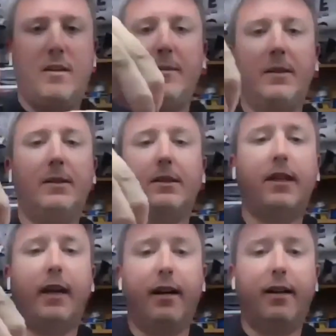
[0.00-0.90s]
Give them a little
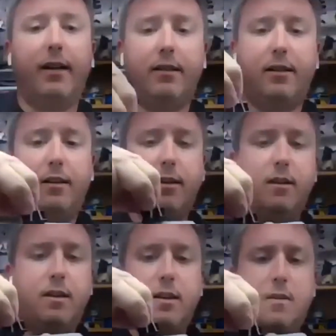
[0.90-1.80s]
sand,
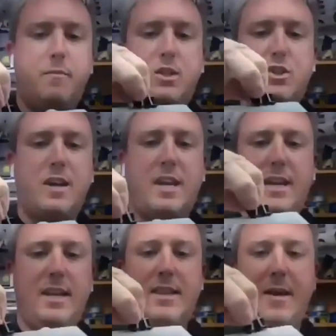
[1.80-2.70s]
make sure I
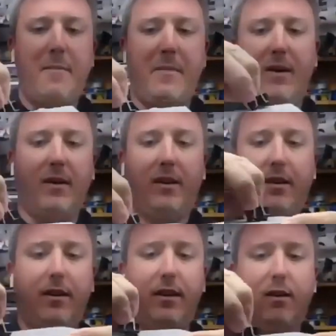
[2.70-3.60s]
get in that mouth,
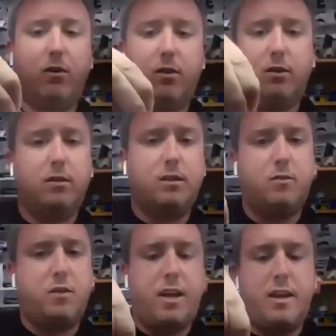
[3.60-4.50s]
get all
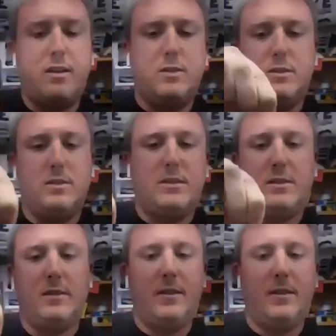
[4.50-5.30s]
different angles.